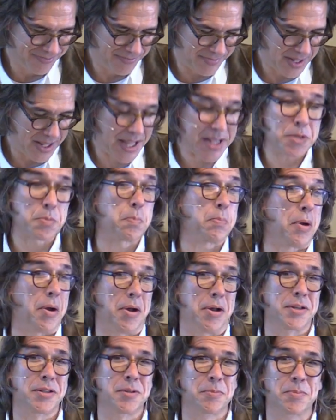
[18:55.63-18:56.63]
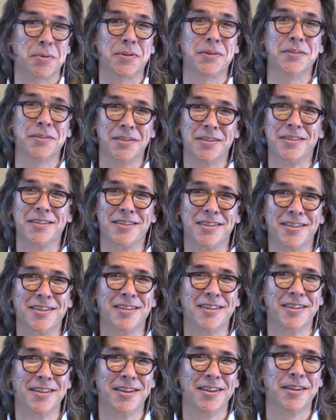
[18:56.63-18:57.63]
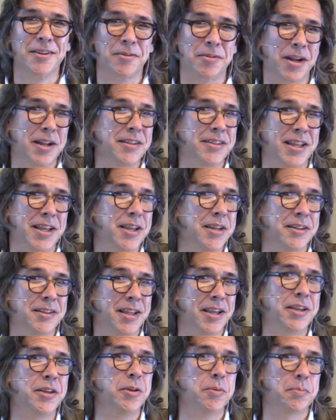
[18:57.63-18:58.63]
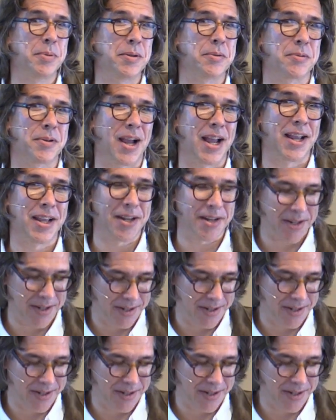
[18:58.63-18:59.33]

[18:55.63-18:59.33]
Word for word: And that's possible, right? They, they could be right.